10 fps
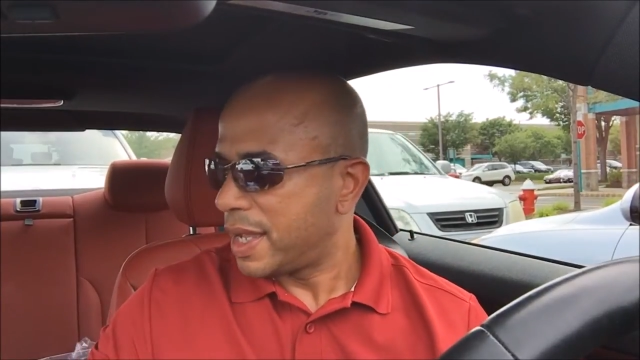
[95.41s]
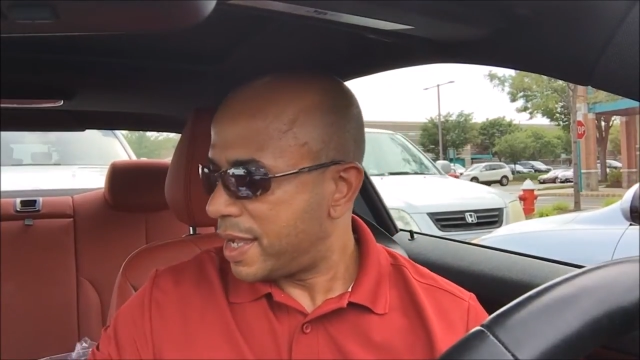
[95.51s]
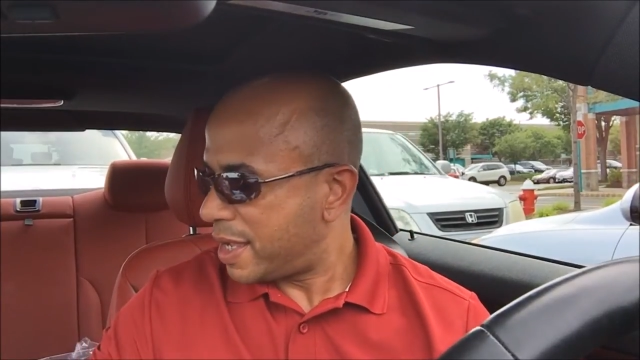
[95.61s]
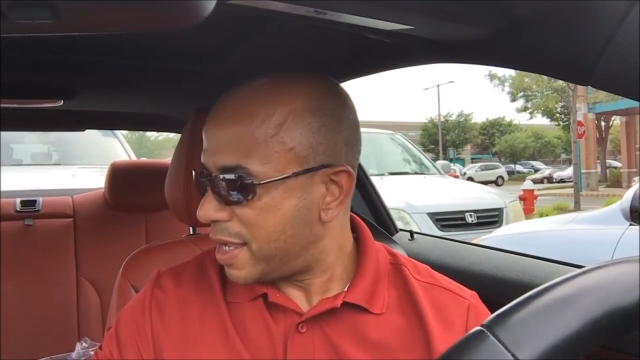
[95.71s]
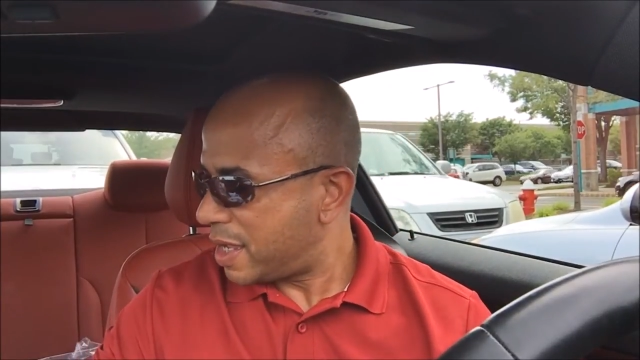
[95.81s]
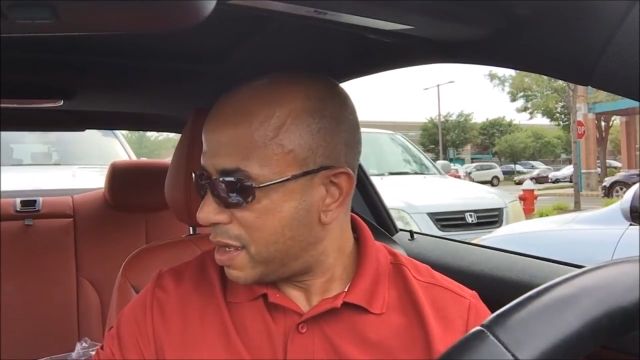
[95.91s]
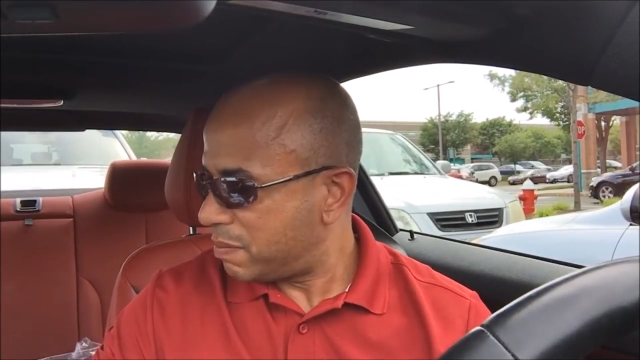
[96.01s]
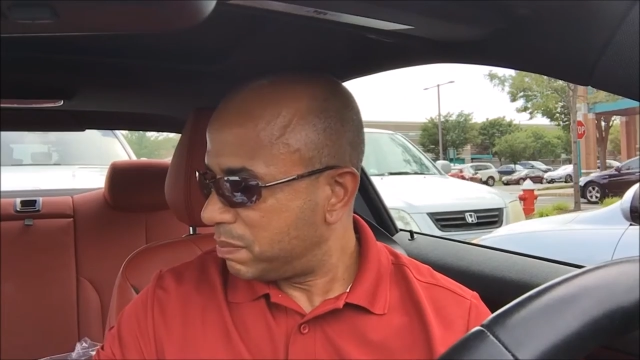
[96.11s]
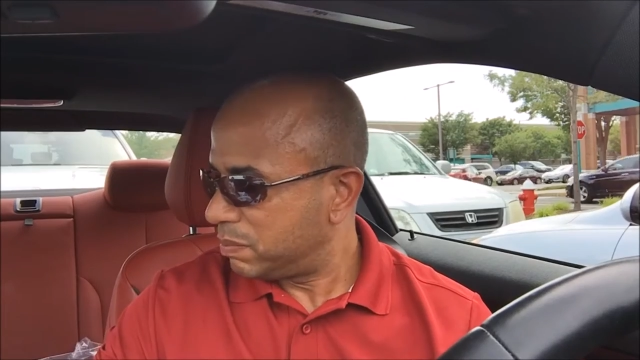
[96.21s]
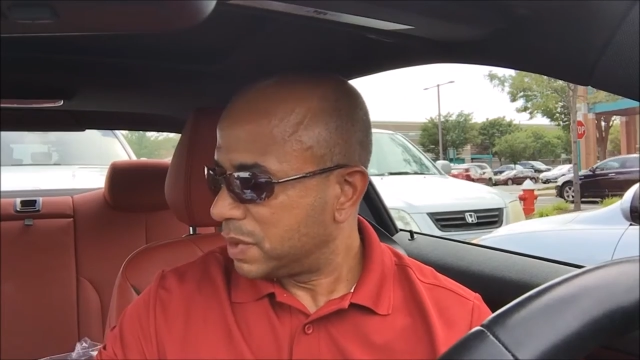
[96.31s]

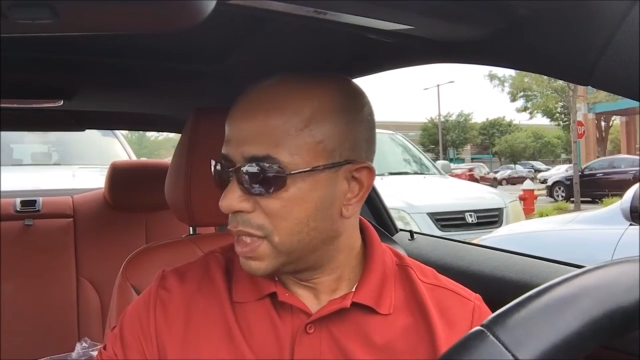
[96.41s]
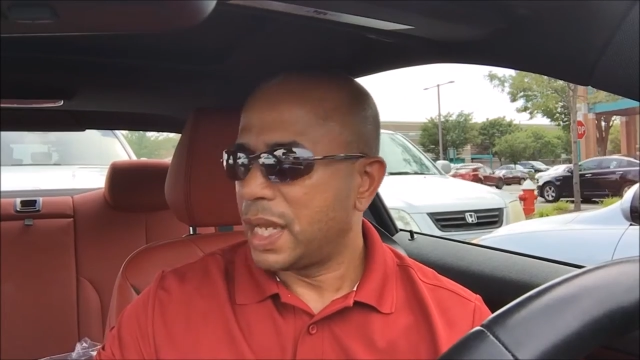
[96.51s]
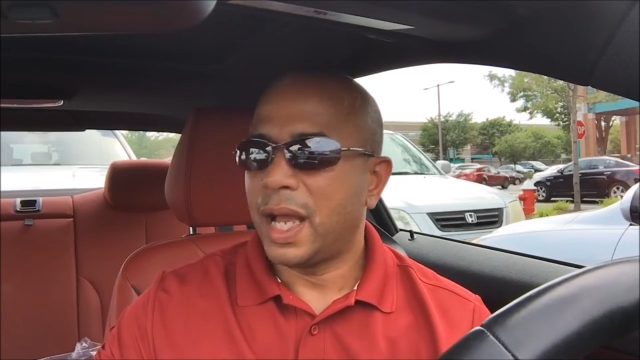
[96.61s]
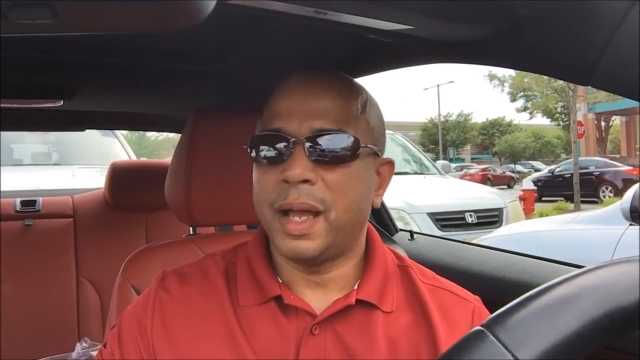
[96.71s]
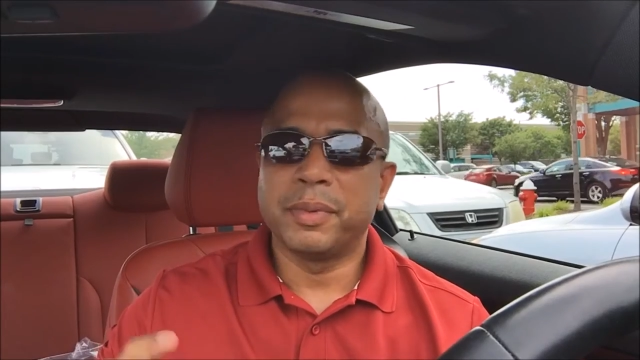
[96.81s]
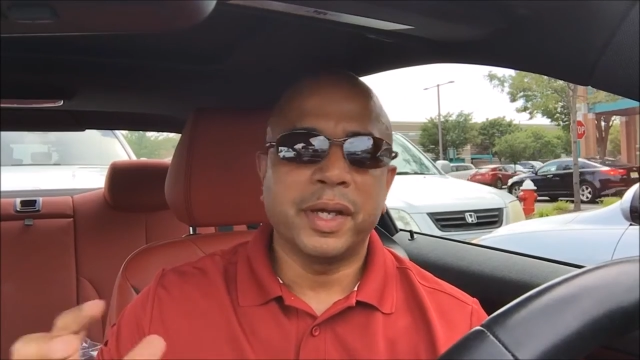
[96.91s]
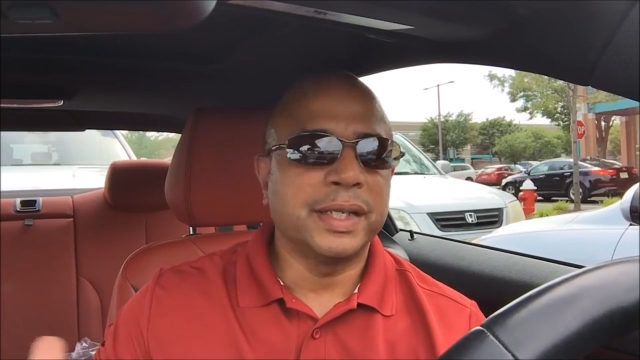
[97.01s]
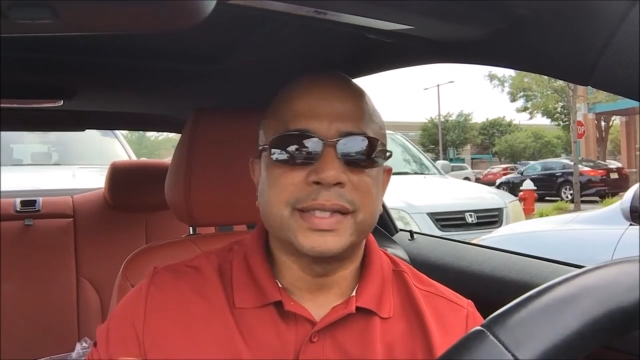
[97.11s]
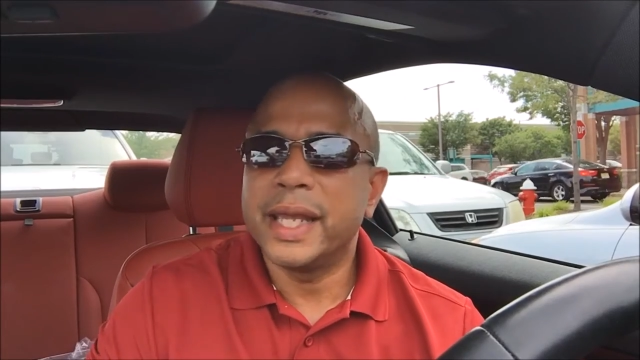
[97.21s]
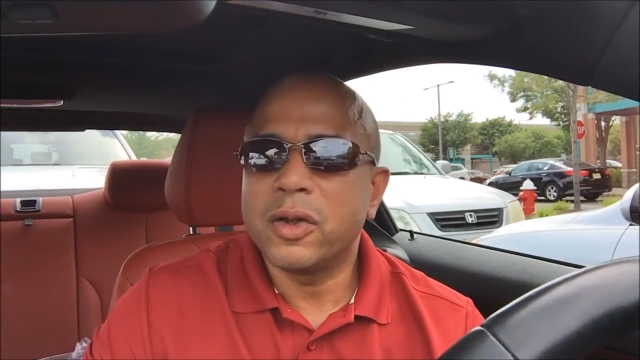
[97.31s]
Um, I'm going
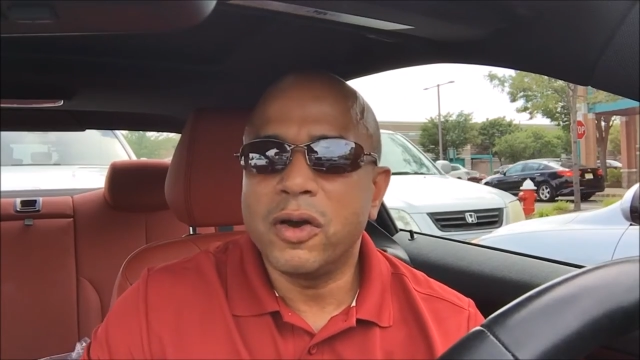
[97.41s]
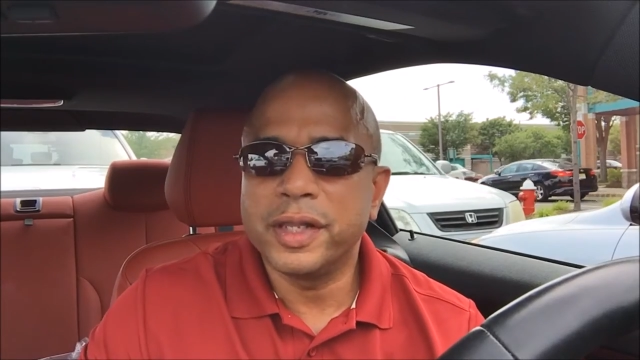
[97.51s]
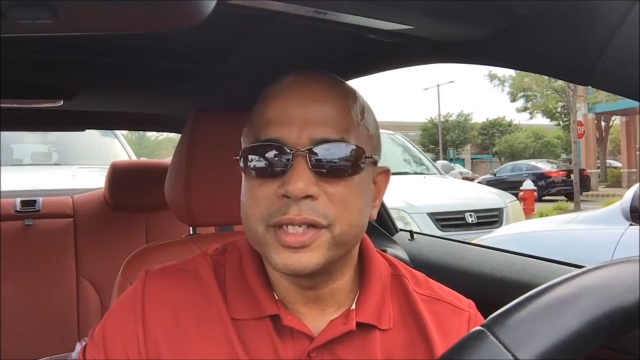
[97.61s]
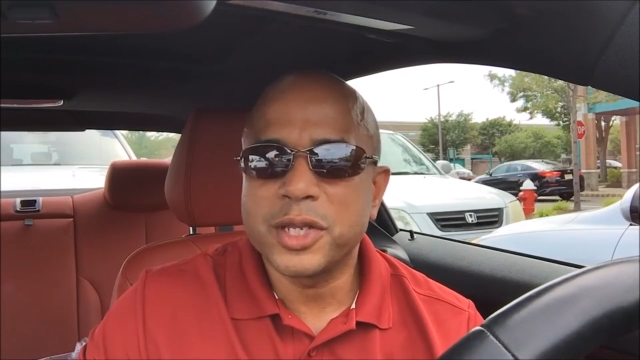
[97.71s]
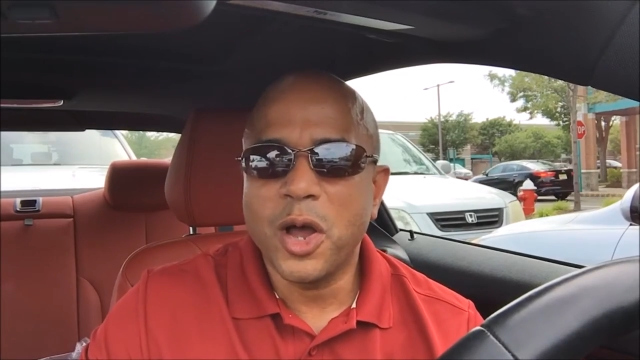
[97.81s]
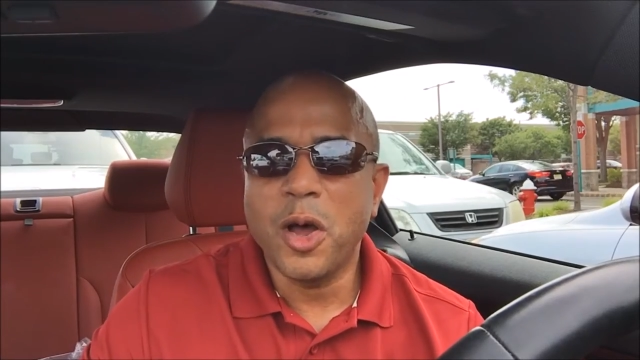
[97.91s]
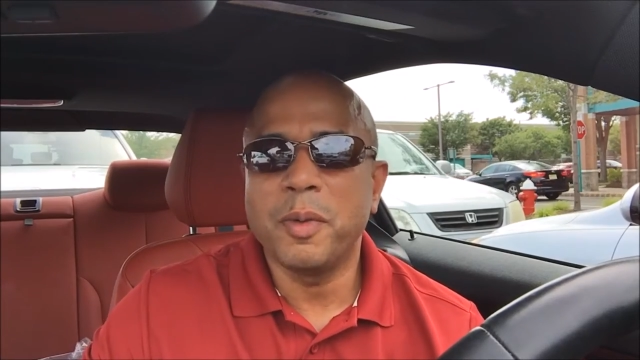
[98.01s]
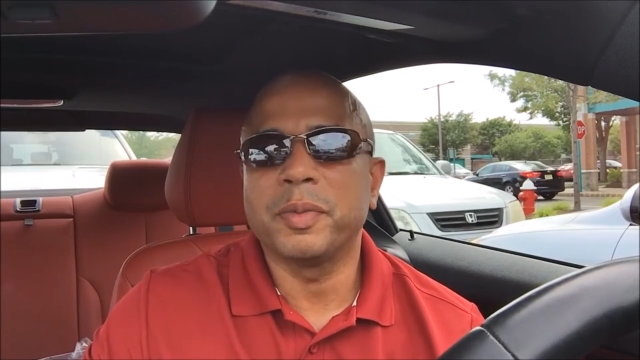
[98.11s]
to take all this home.